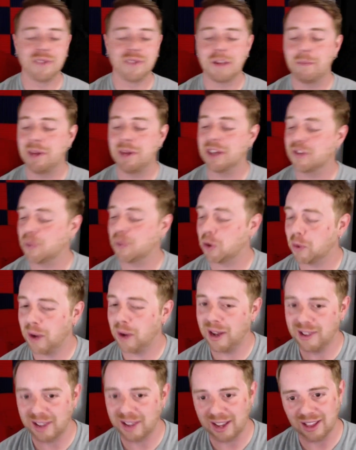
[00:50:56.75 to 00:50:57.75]

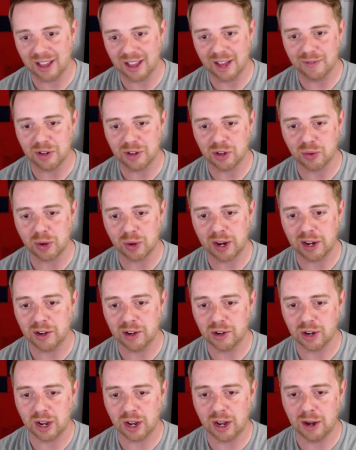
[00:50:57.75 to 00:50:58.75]
PS4-wise, I got Life is
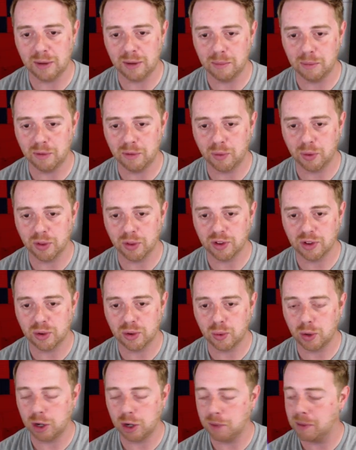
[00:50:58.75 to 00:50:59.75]
Strange Before the
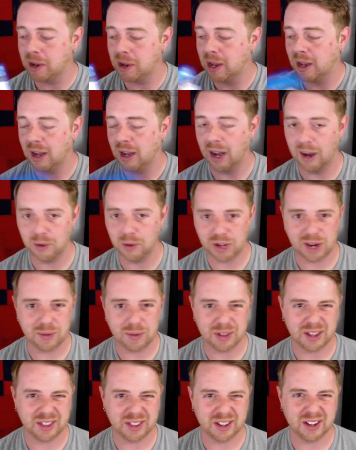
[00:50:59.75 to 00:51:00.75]
Storm, which came
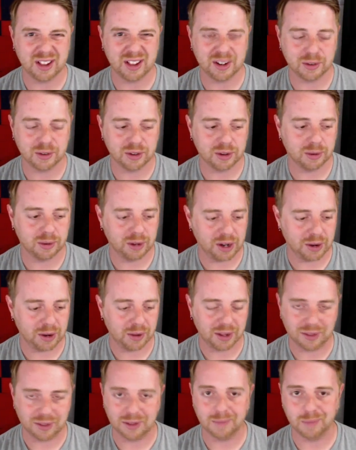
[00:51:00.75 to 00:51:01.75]
with like the collector's,
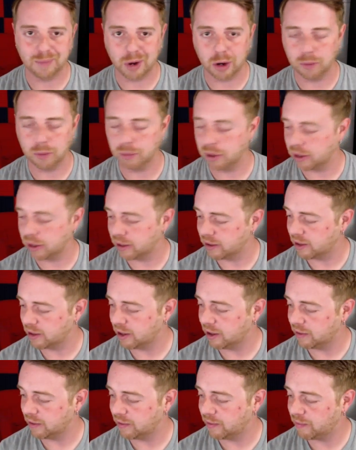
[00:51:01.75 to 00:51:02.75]
like the art book and
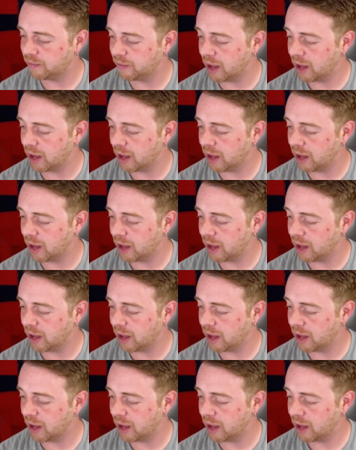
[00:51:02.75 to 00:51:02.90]
stuff.